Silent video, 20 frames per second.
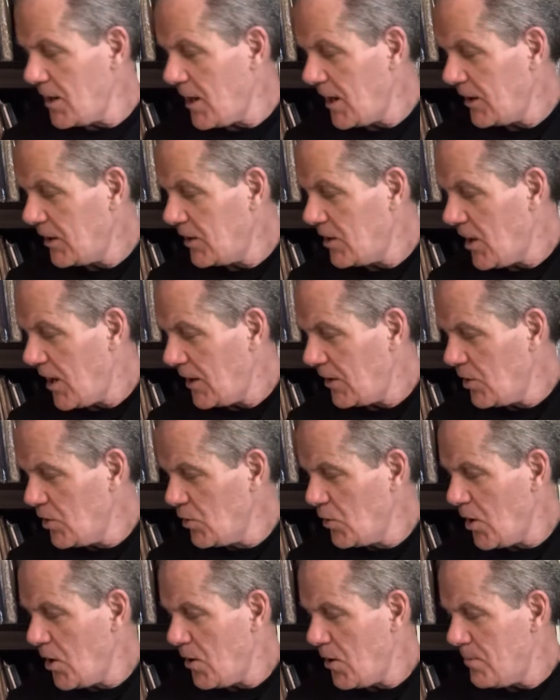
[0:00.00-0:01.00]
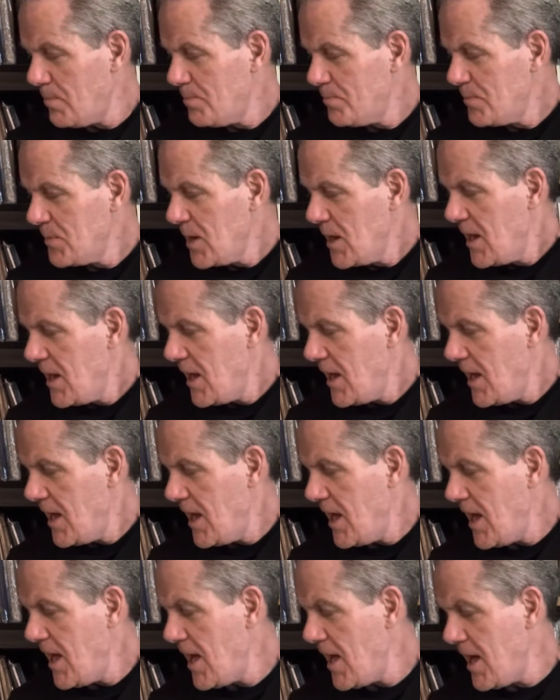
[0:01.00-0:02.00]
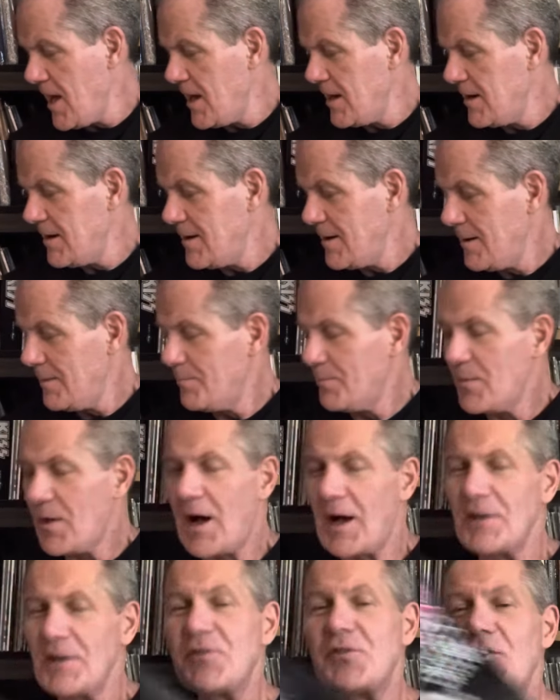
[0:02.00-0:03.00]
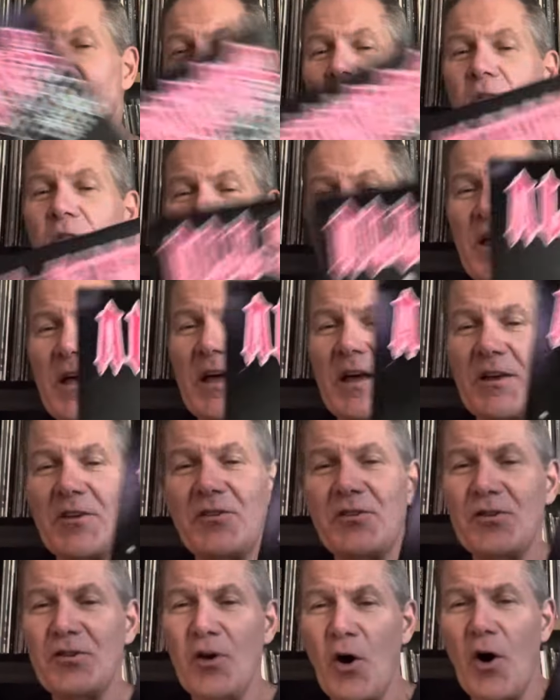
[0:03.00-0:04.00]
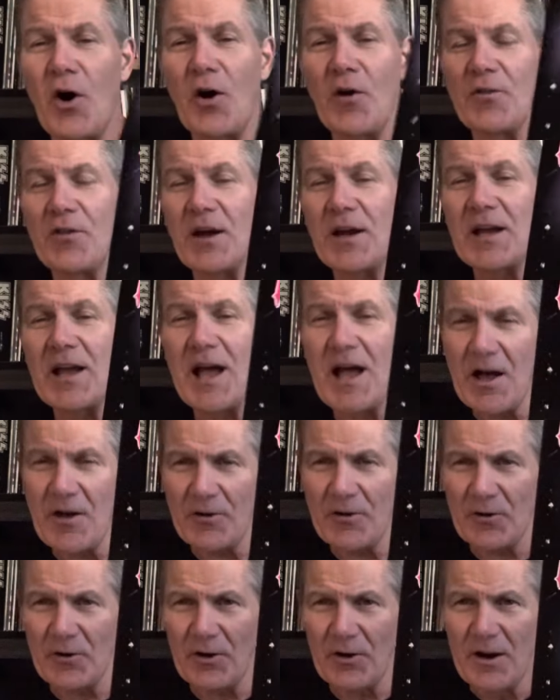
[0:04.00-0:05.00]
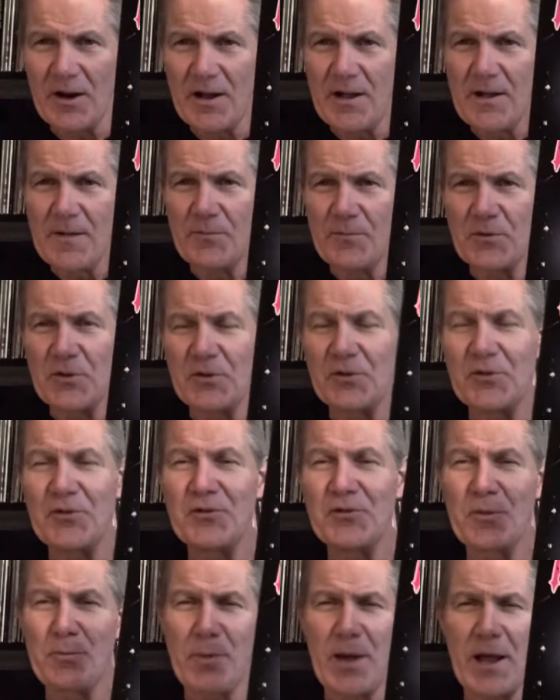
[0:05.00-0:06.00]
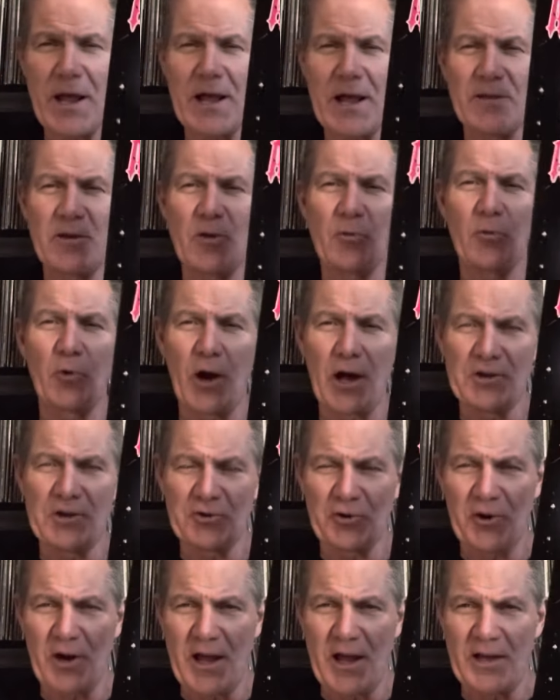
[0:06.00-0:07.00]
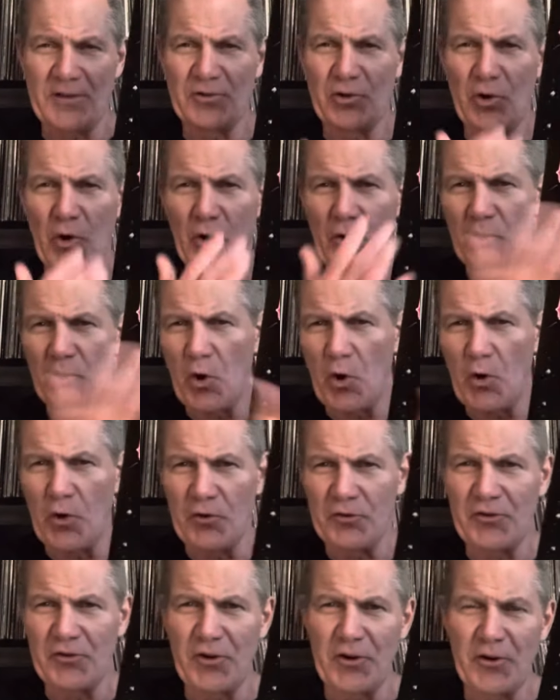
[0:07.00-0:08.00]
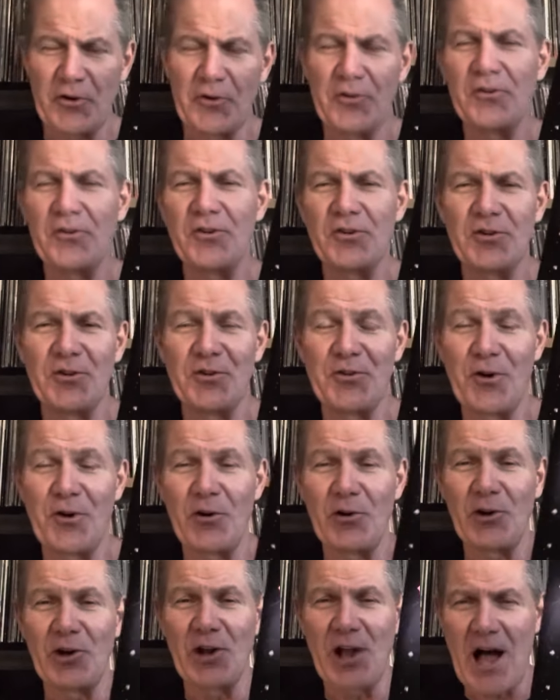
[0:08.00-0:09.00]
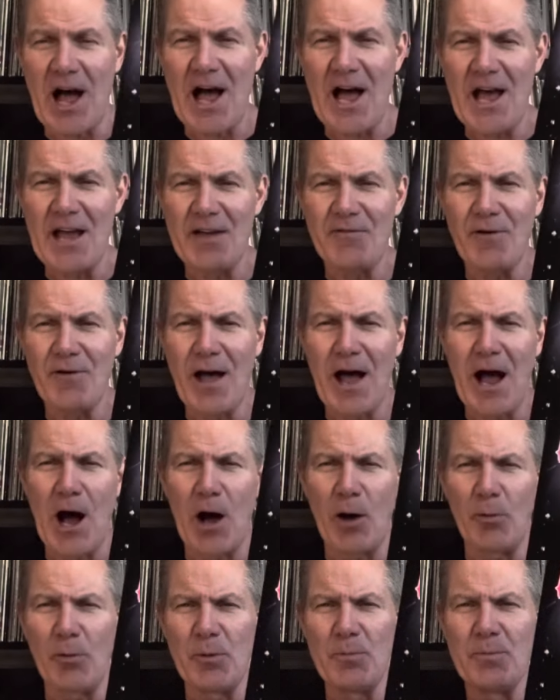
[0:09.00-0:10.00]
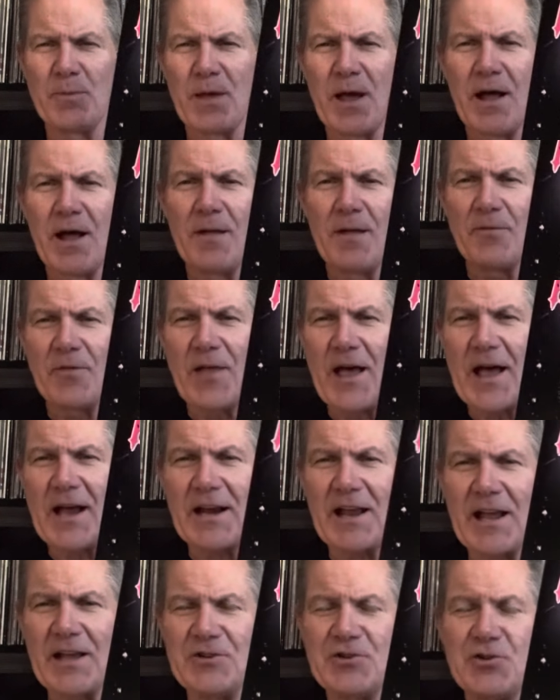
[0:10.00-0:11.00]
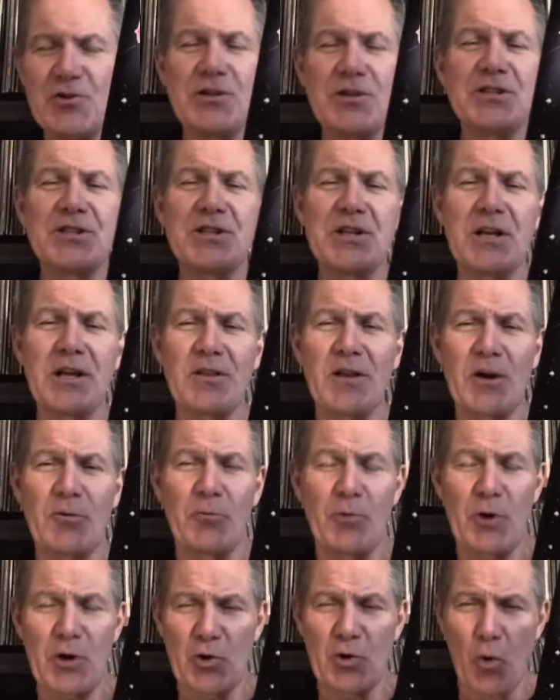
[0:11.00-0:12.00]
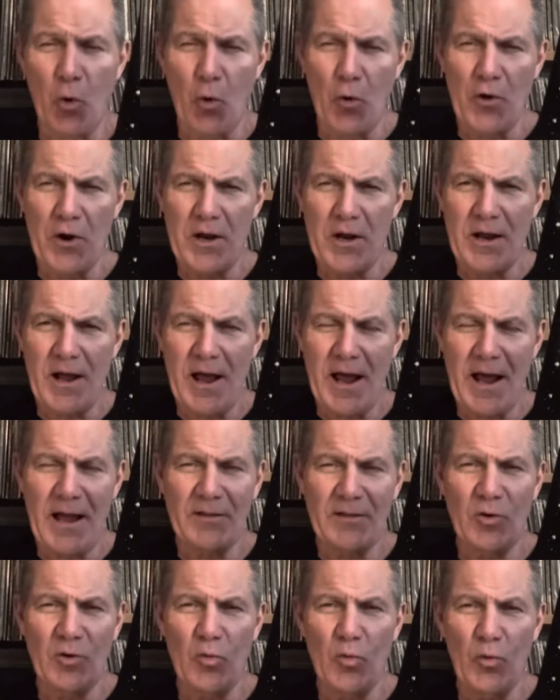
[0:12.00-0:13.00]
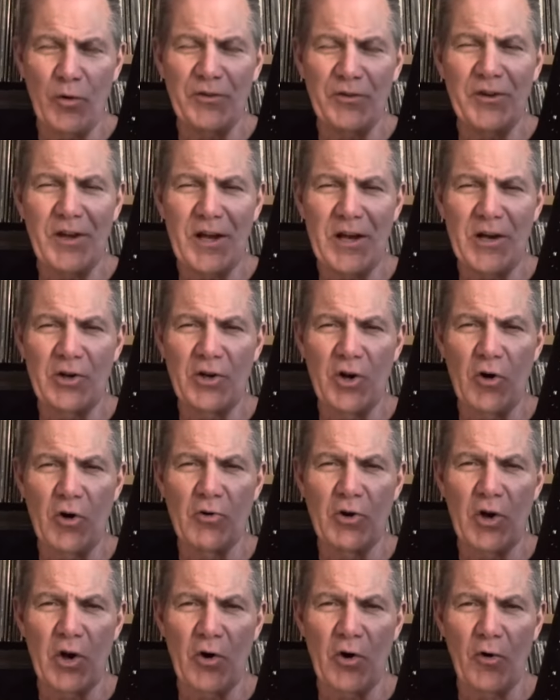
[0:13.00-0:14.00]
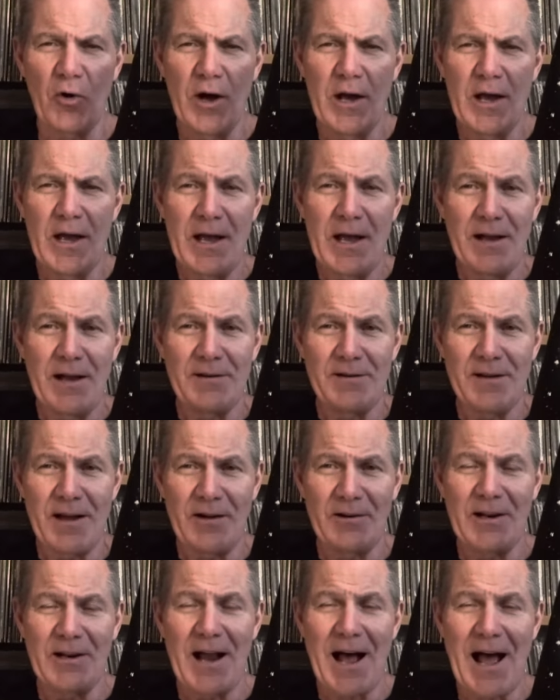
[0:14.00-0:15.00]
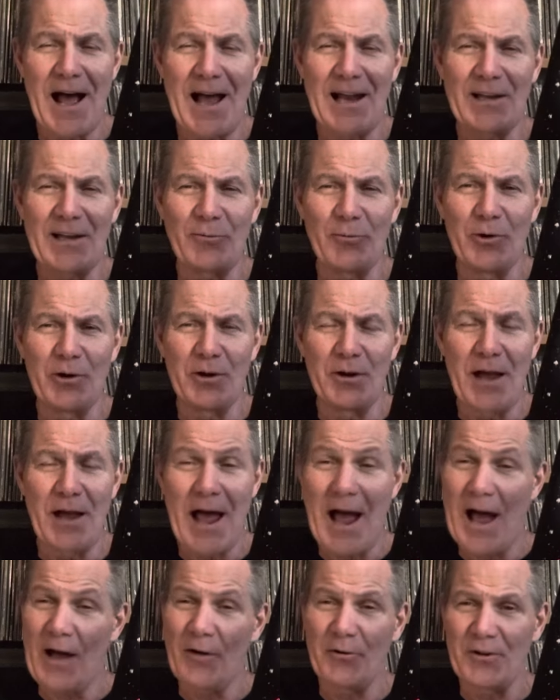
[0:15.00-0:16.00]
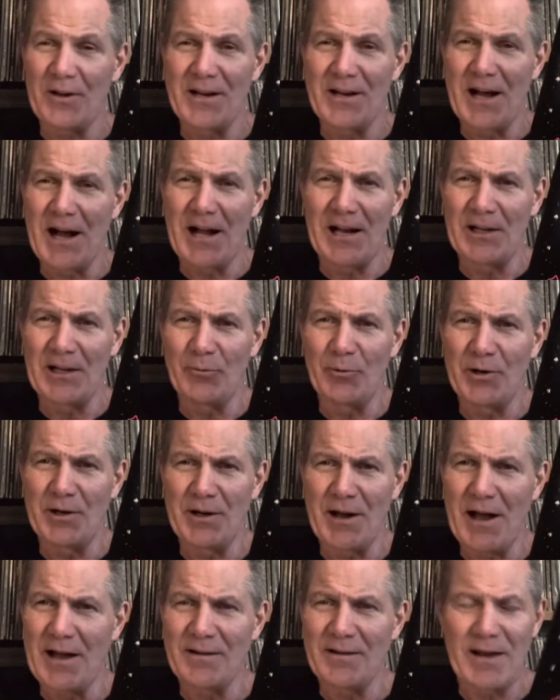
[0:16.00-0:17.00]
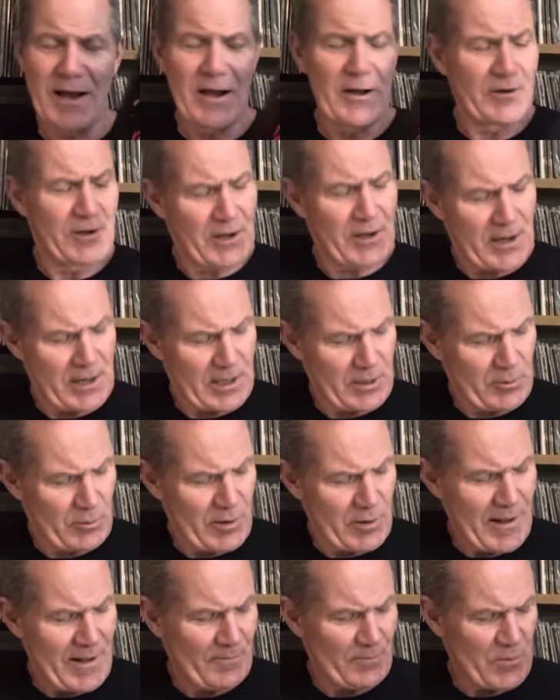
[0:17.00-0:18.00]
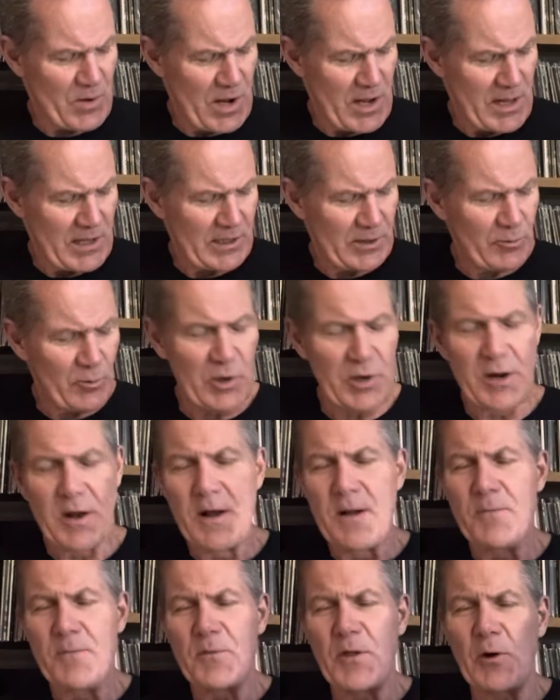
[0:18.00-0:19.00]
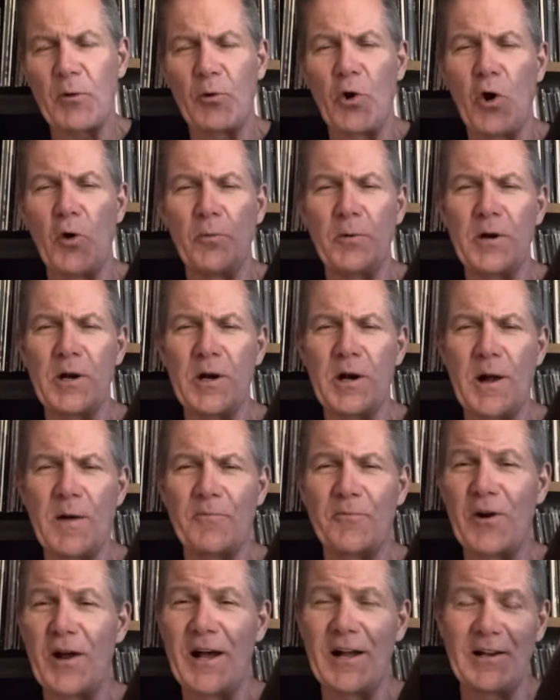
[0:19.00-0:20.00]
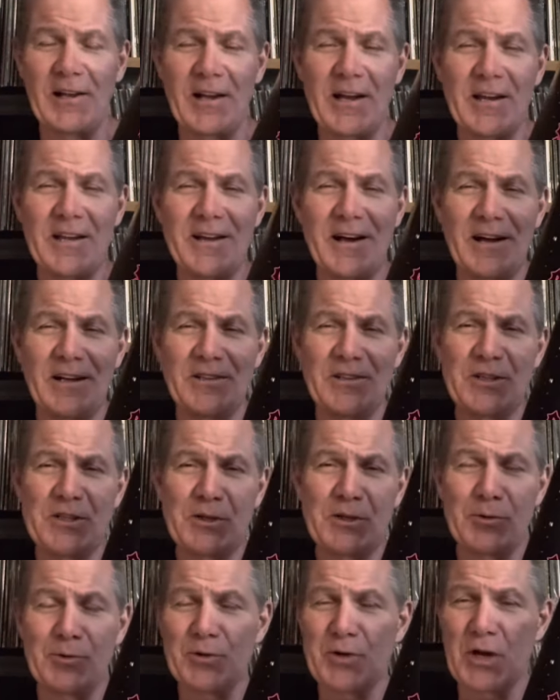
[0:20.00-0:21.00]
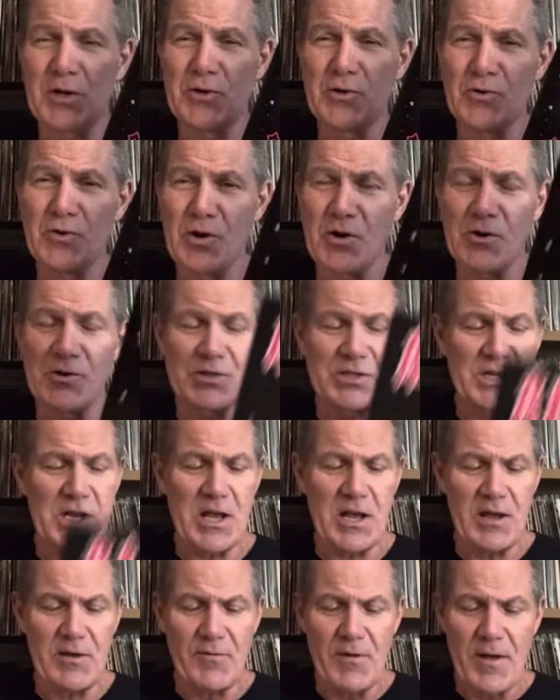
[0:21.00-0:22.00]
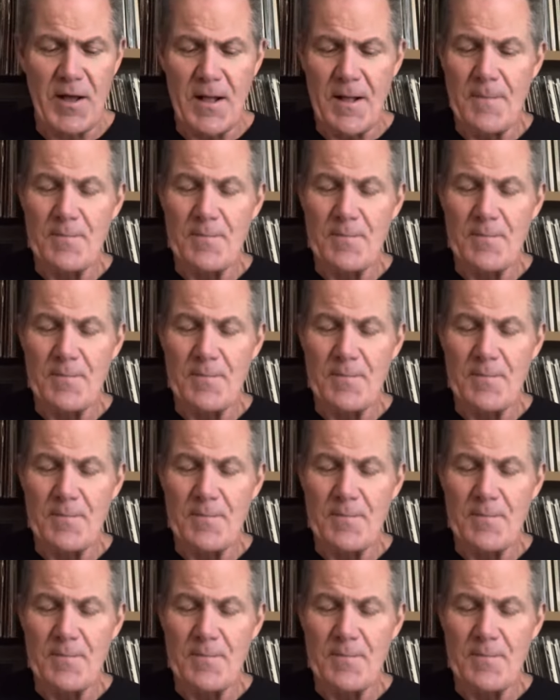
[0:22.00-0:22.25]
I, I, I go there, and I saw this on the counter. This is the band that Roger has called All Sinners. This is their live album that, as you can see, they recorded at the Whisky A Go Go down in Hollywood, out in Hollywood, not down in Hollywood, out in Hollywood. They were opening up for LA Guns. This was on New Year's Eve.